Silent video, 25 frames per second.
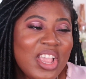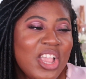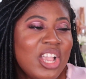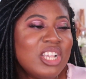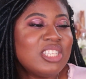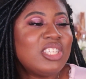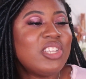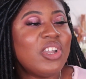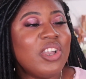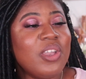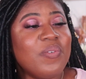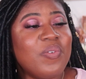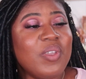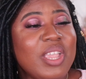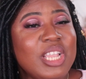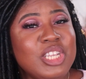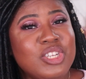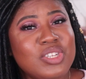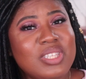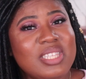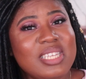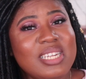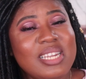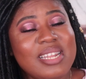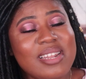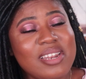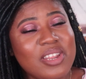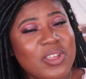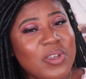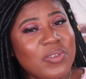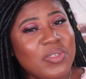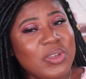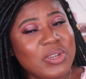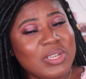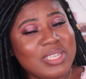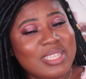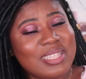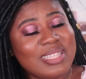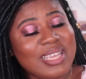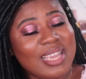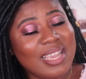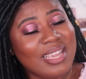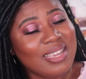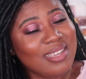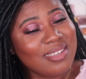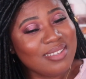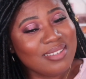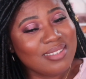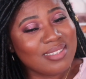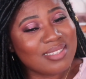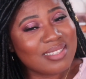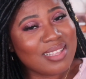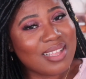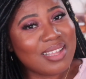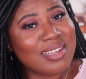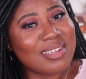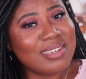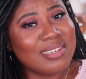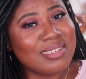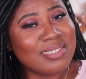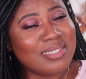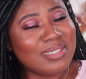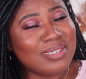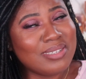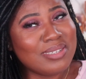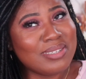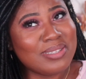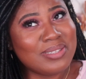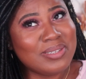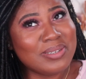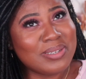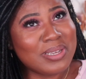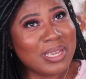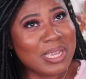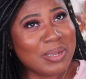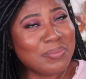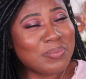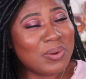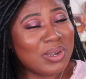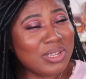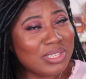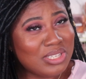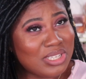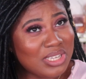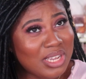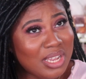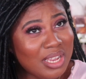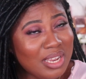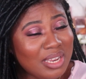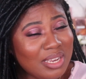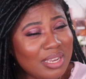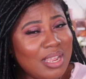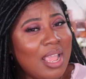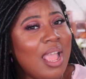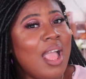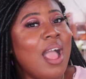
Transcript: So if interested in any of those things, I suggest you keep watching.